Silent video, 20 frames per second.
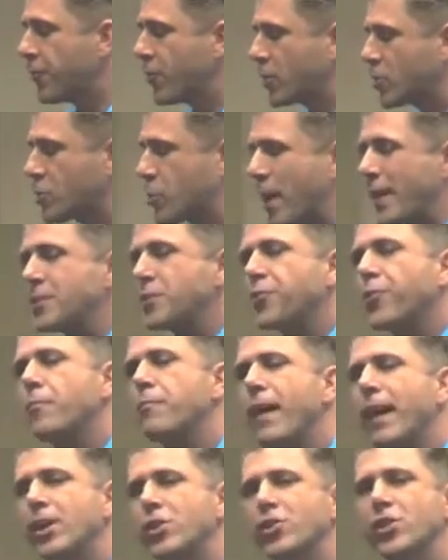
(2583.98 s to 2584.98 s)
your
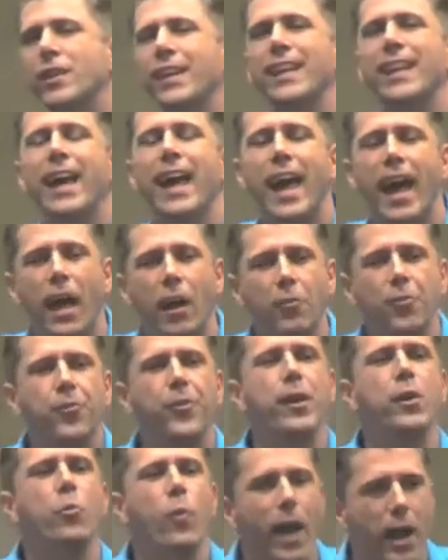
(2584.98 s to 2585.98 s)
transformation in a
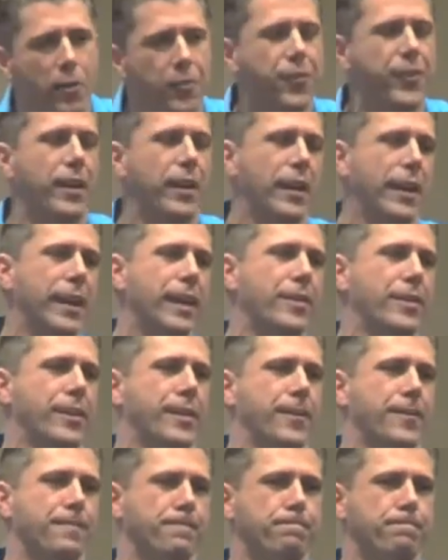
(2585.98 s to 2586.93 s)
healthy, wealthy leader.